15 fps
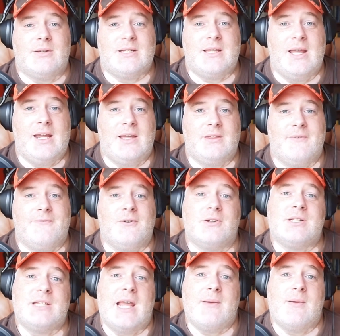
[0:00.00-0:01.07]
thinking the
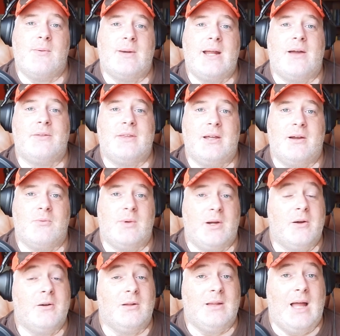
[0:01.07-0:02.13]
first day we went out there, we
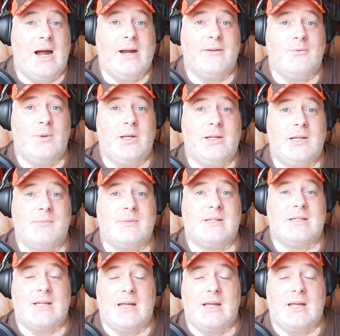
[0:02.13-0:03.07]
heard a lot of Williams.